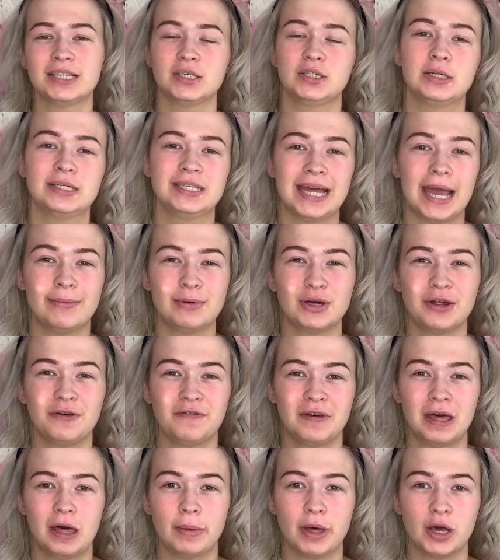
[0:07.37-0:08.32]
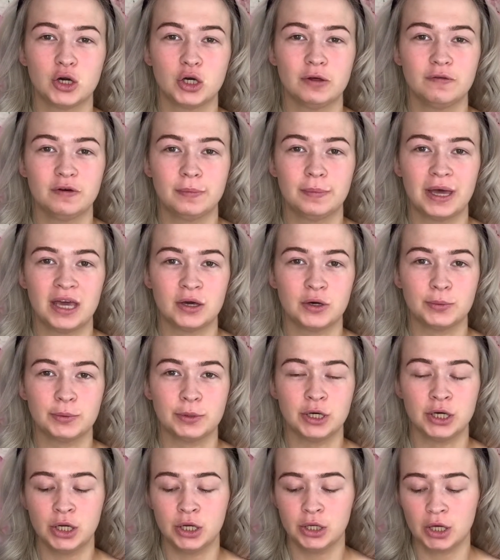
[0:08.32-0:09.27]
so today I'm going to film a colourful makeup
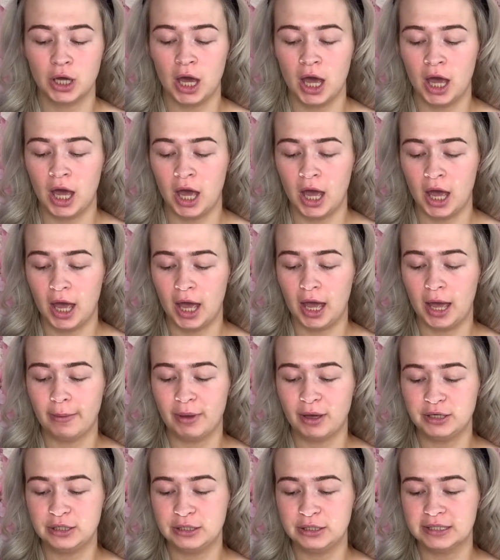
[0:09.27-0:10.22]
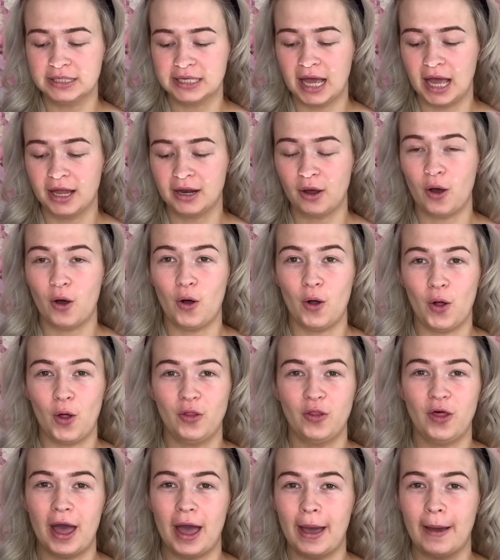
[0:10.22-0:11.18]
look using all
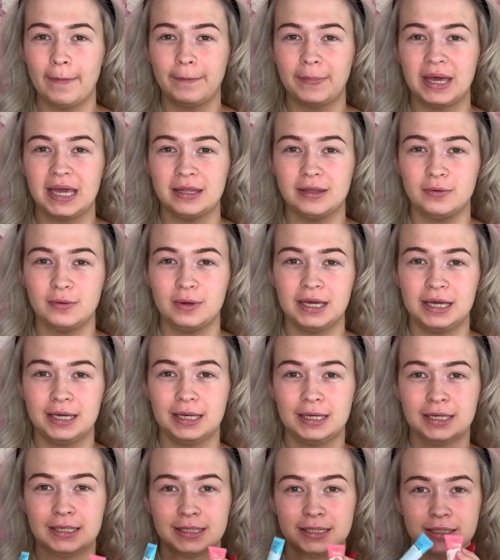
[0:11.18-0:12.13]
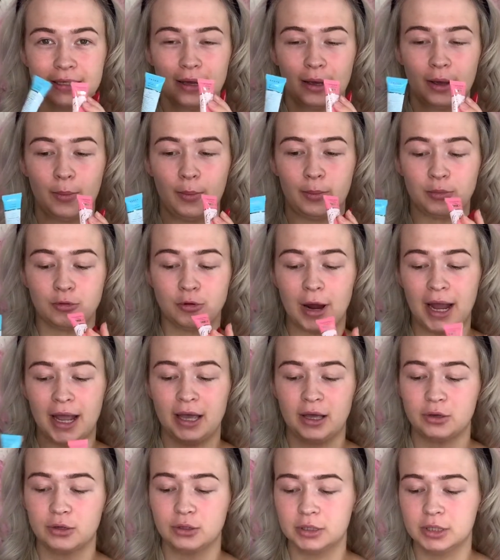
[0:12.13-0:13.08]
the Plouise
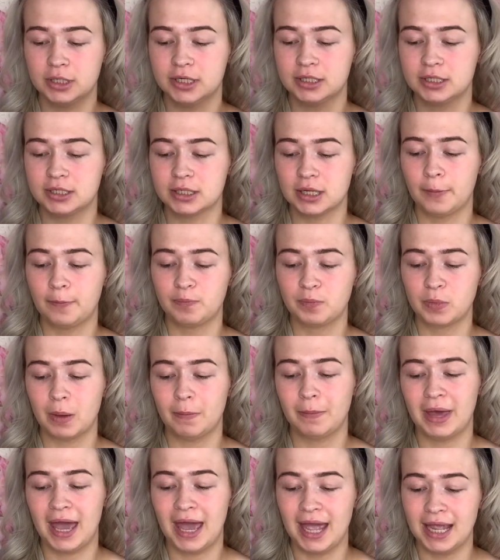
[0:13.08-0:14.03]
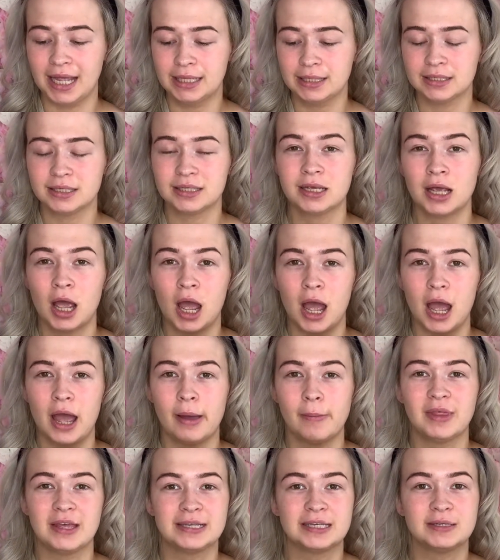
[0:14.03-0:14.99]
bright coloured paints.
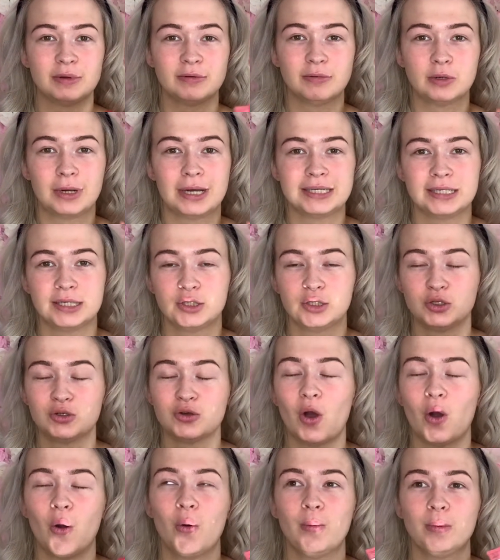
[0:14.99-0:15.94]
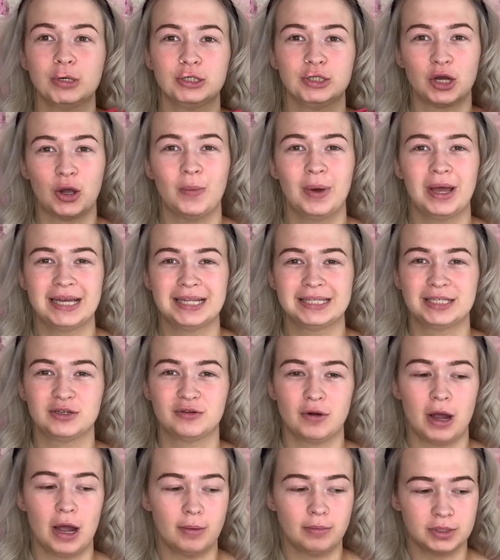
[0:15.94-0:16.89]
This has been requested so much on my
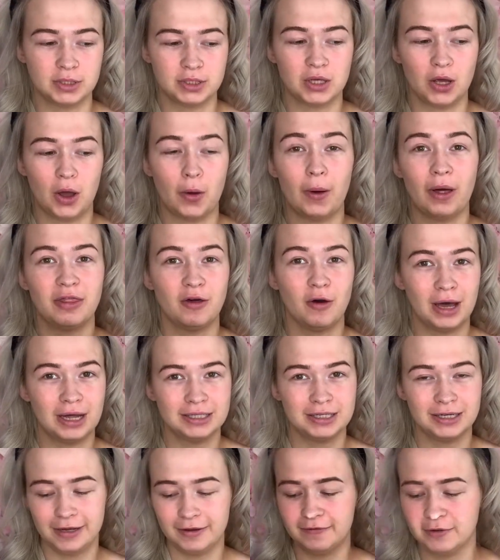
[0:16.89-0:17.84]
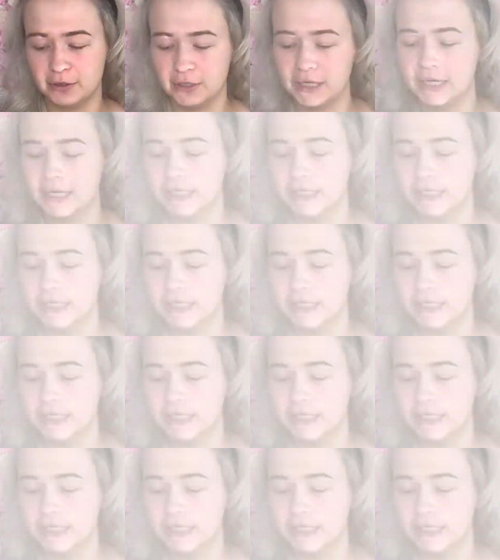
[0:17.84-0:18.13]
Instagram, so I thought I'd do it for you.